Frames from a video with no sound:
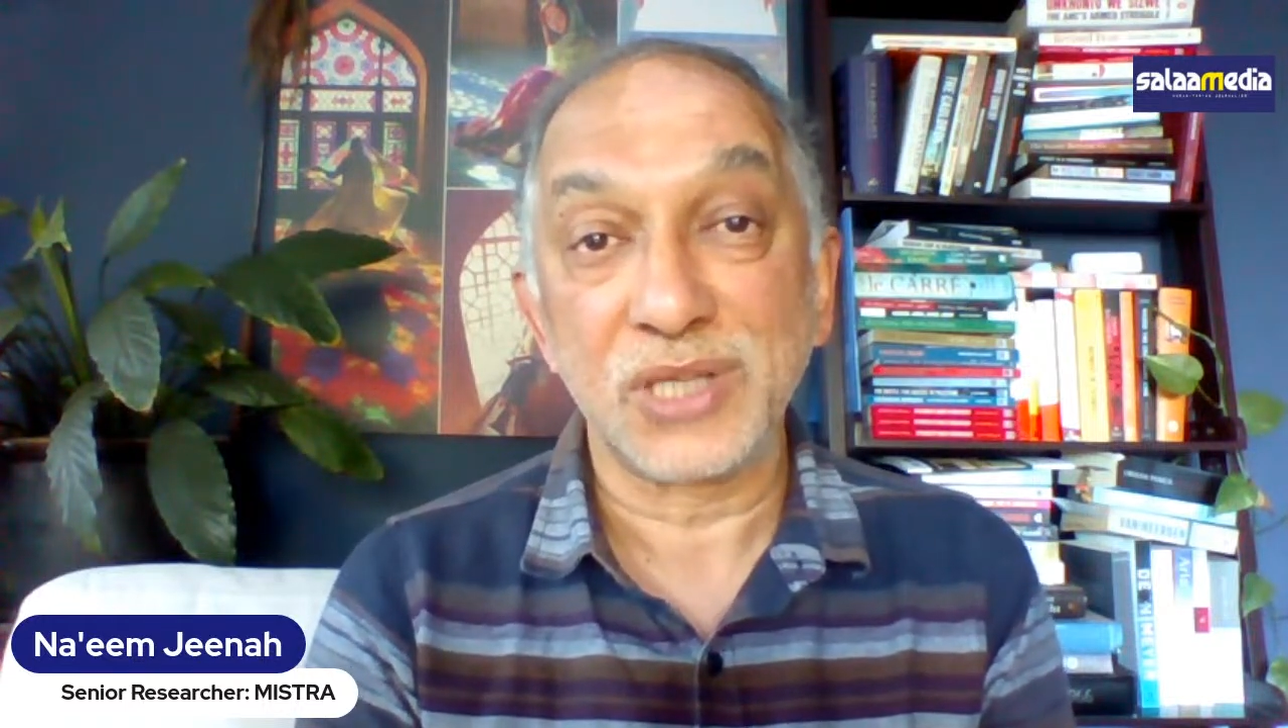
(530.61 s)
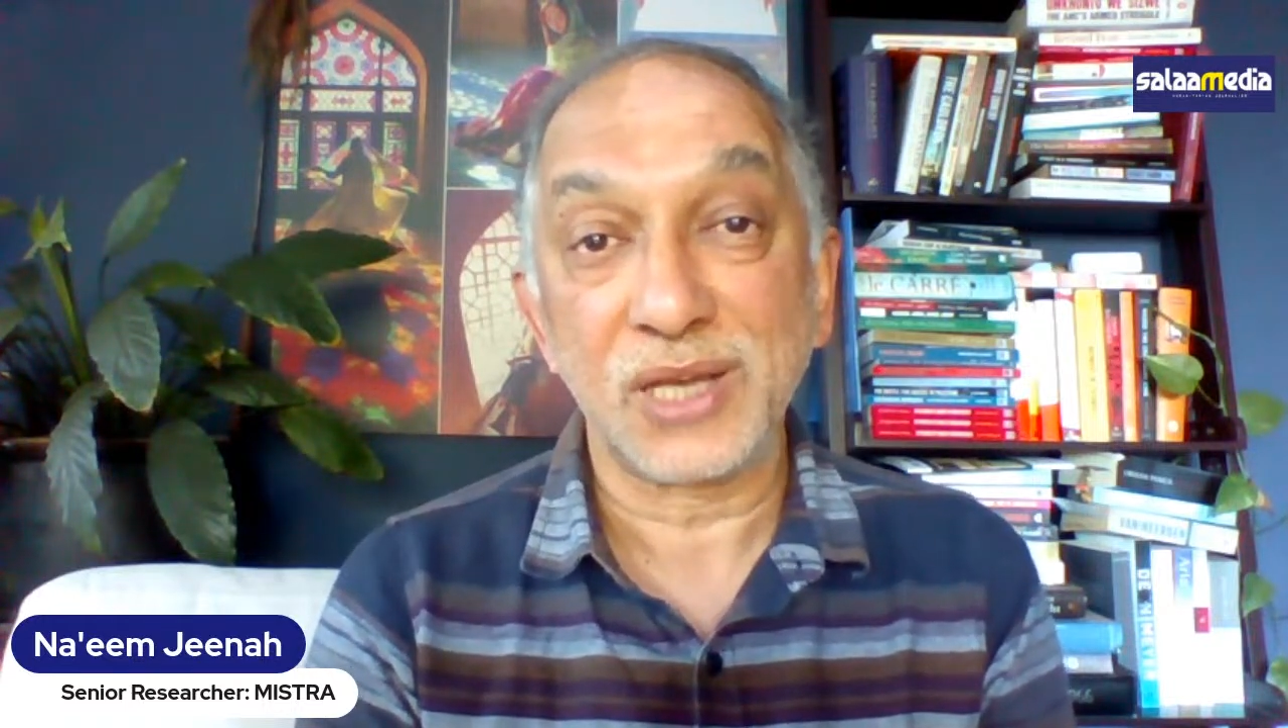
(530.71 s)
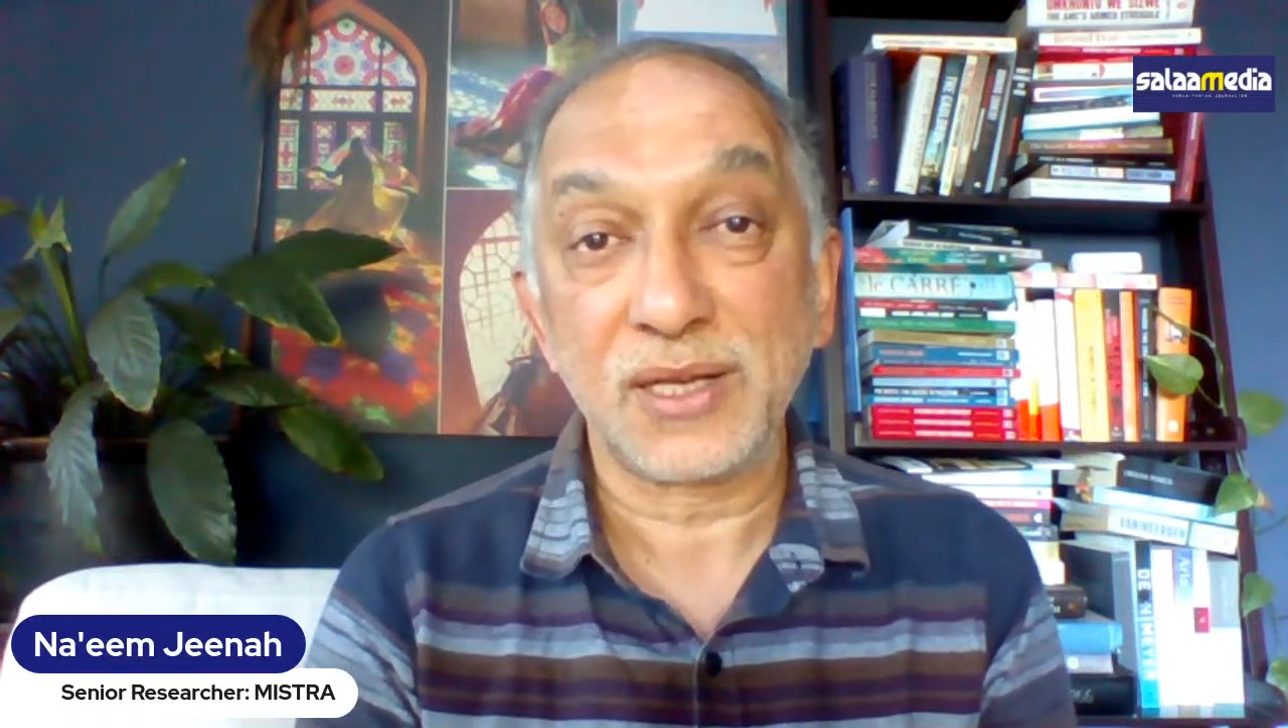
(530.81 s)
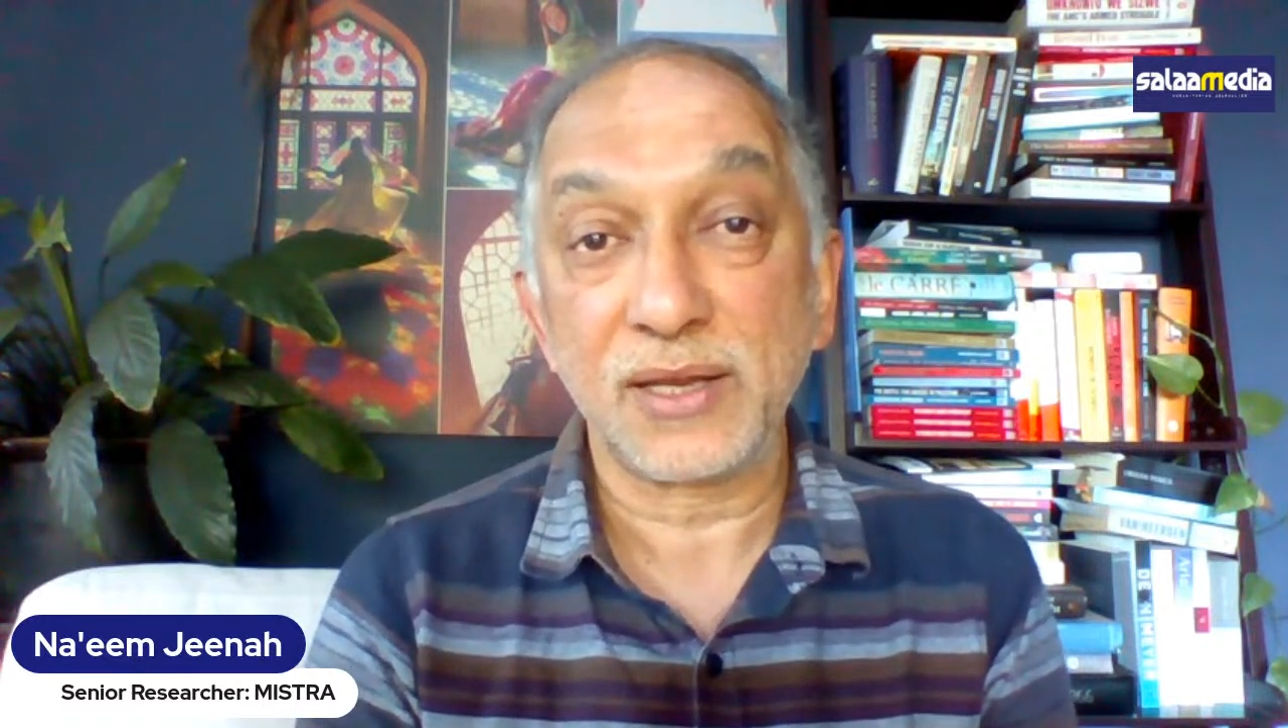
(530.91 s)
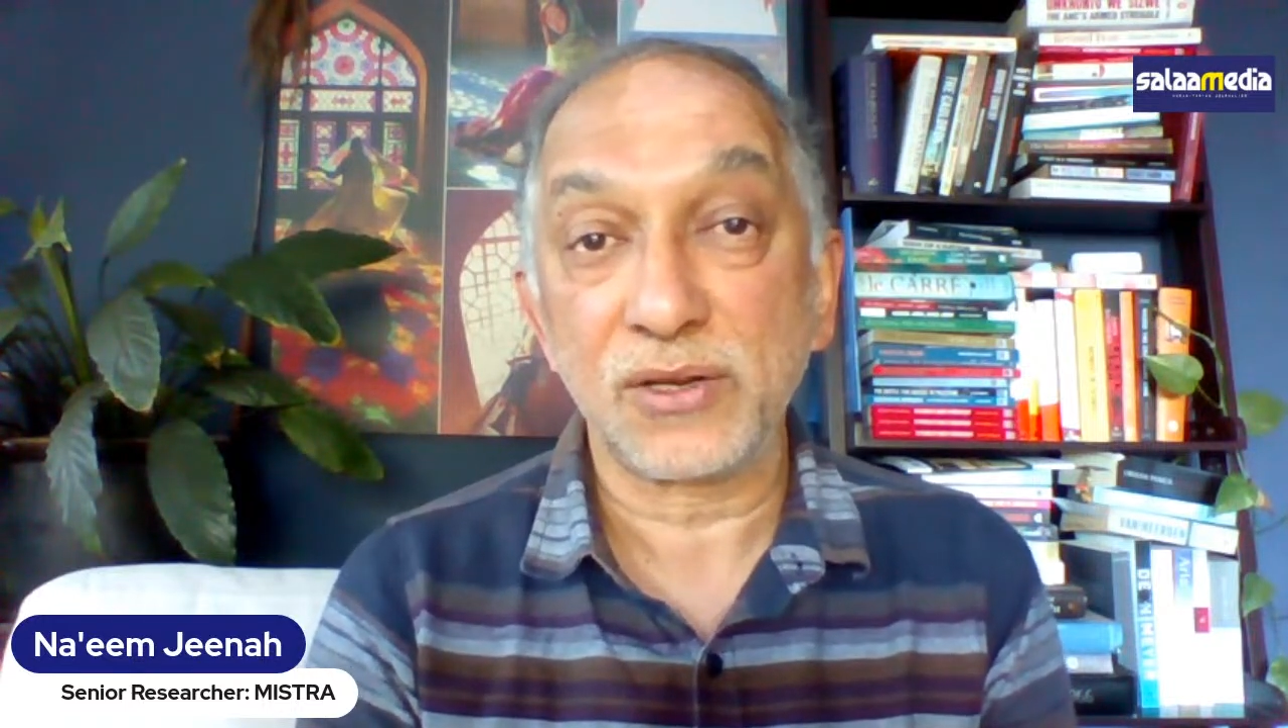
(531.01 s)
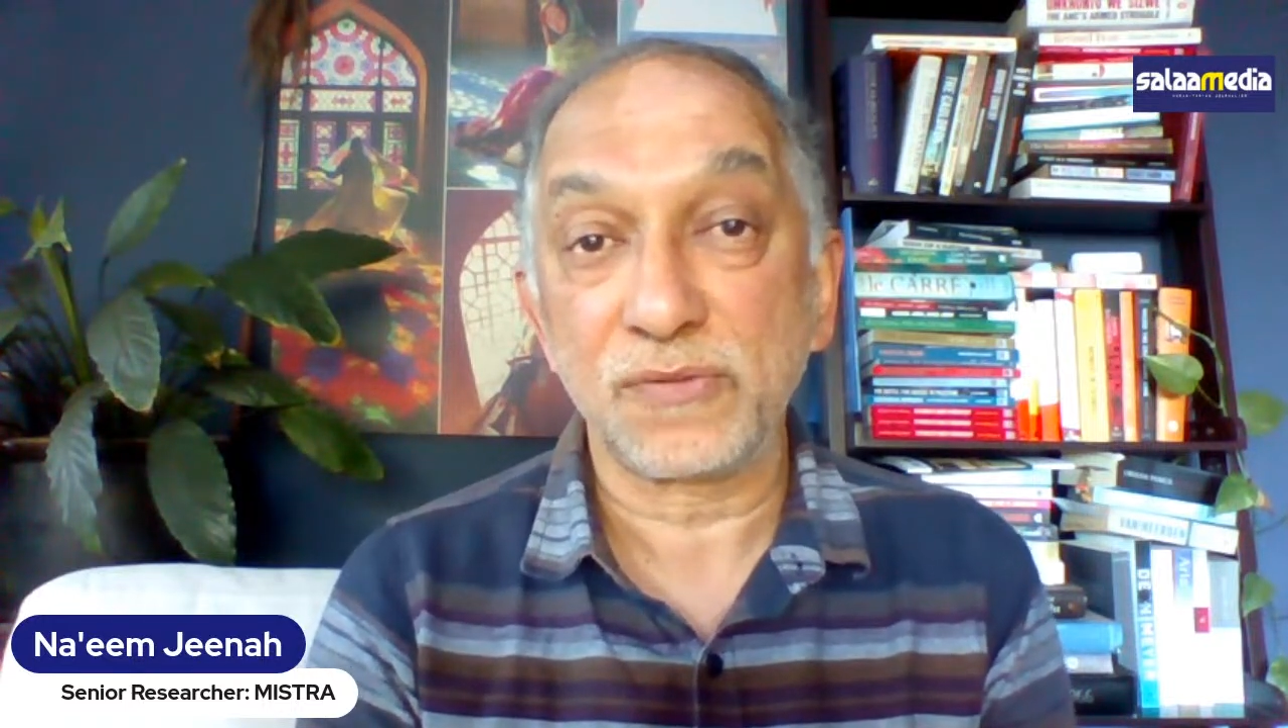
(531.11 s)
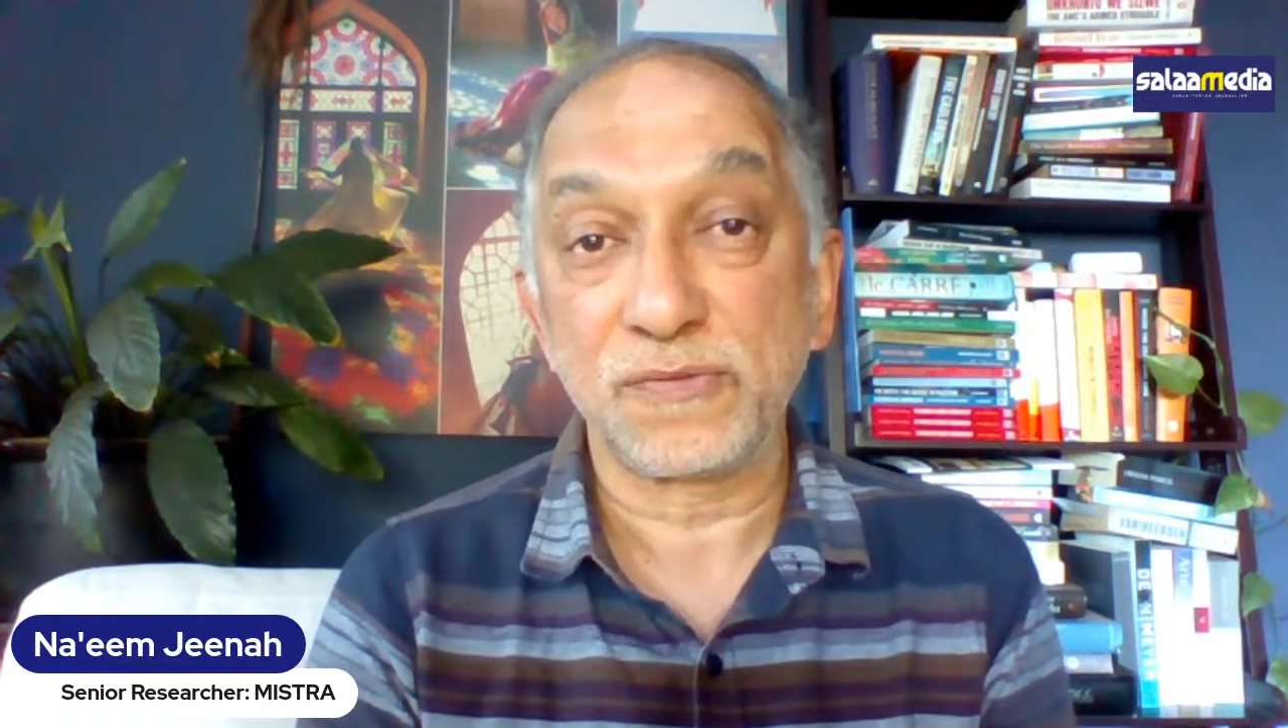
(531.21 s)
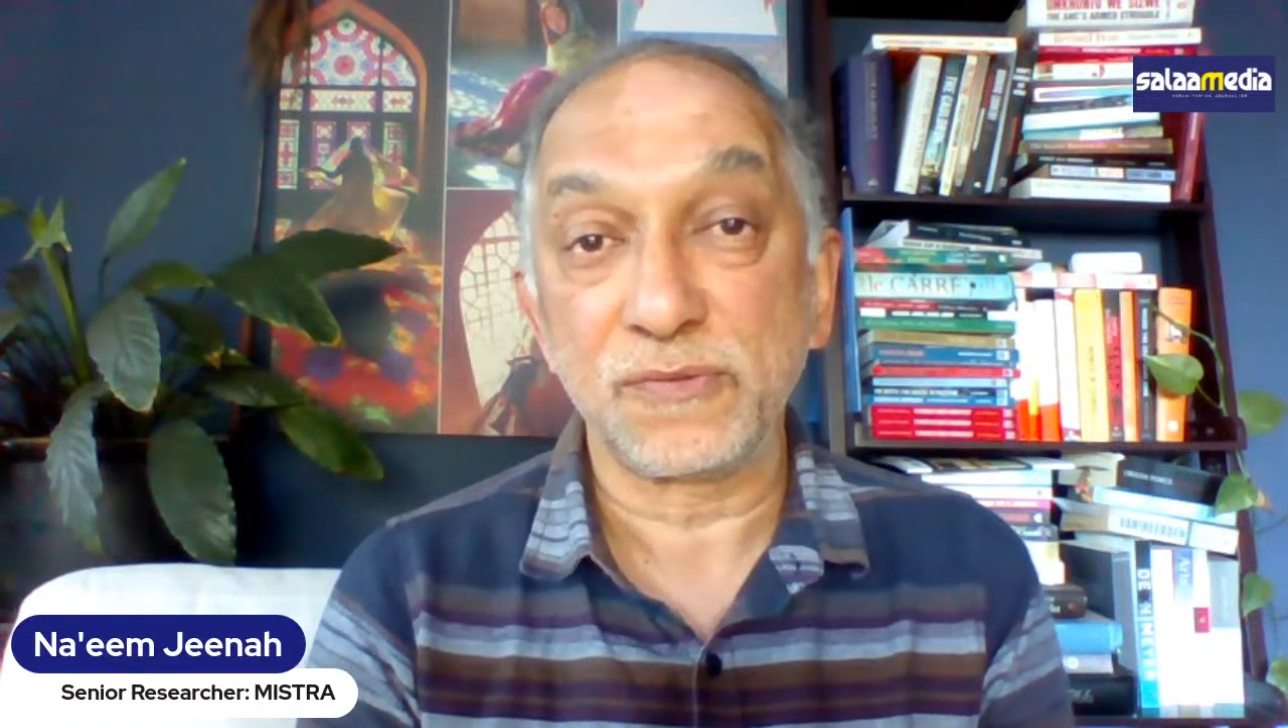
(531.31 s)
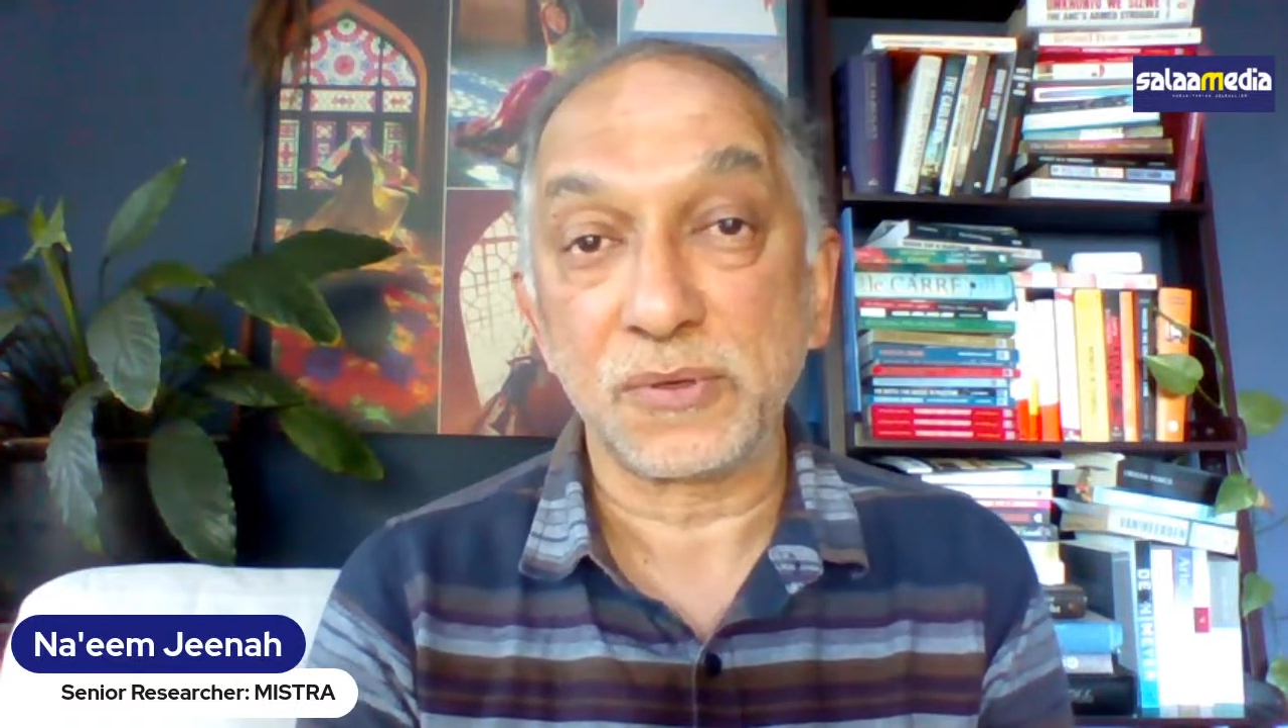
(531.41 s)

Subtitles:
that kind of